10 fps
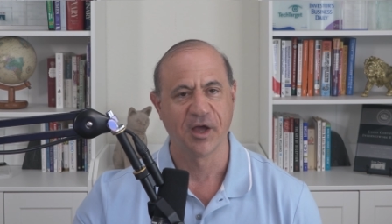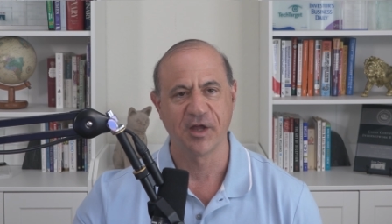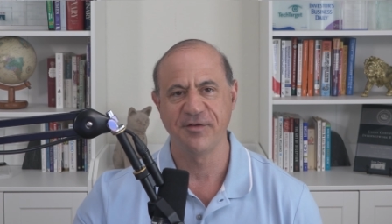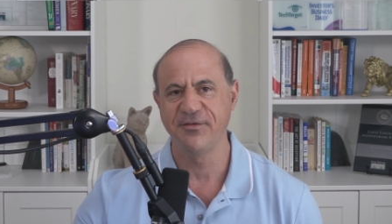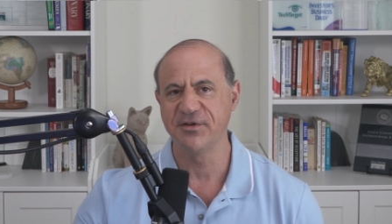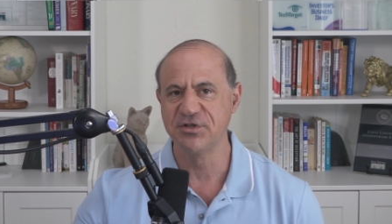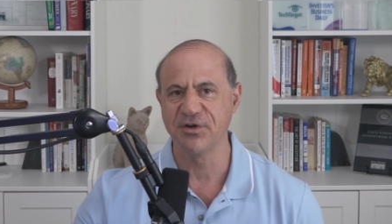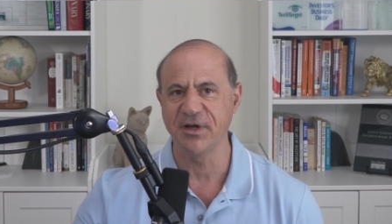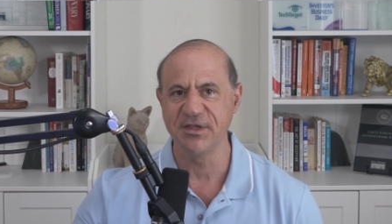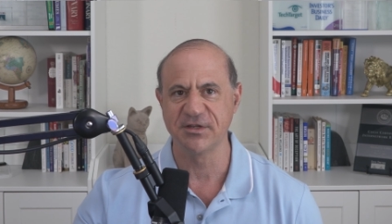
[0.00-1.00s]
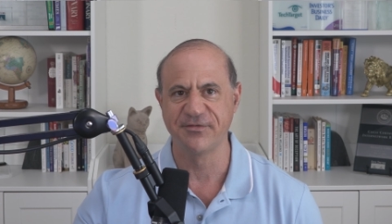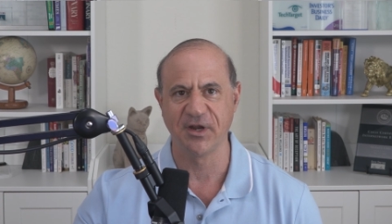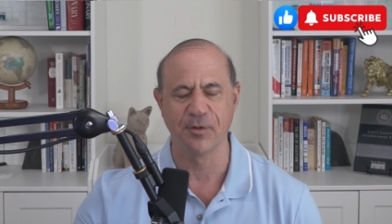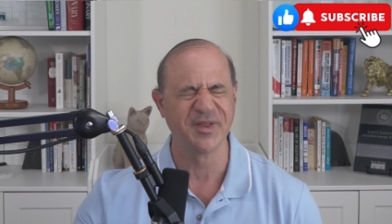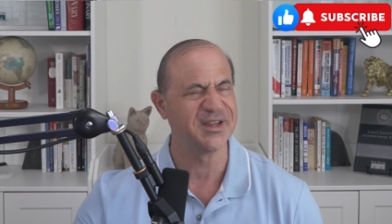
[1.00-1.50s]
and if you've enjoyed this
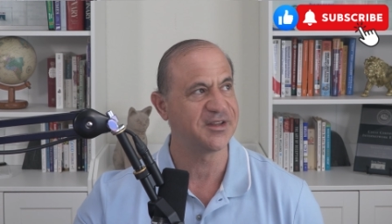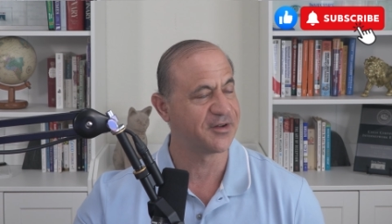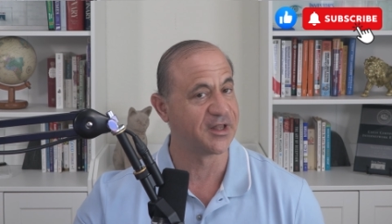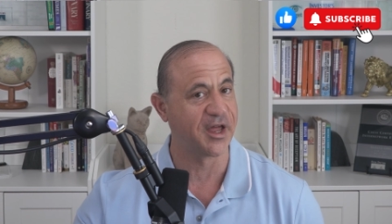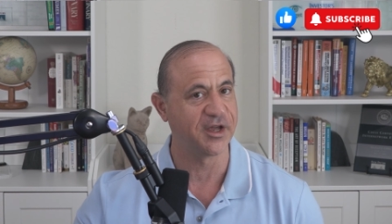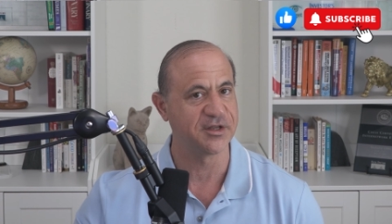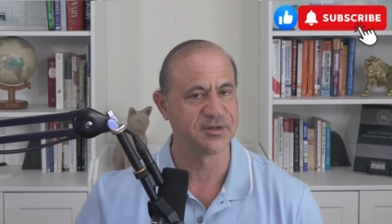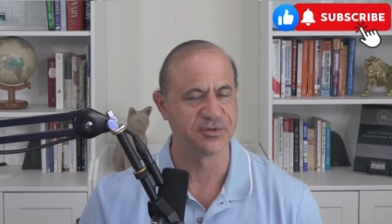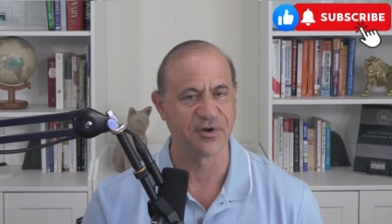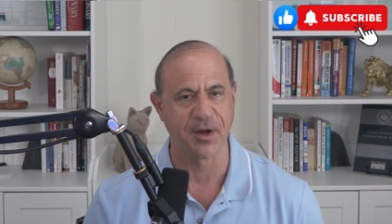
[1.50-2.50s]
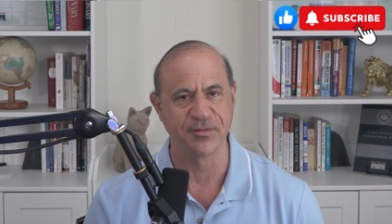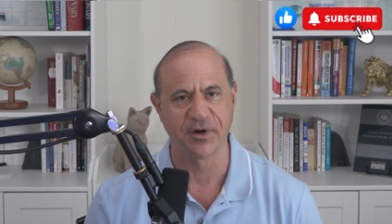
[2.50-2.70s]
video please give it a like subscribe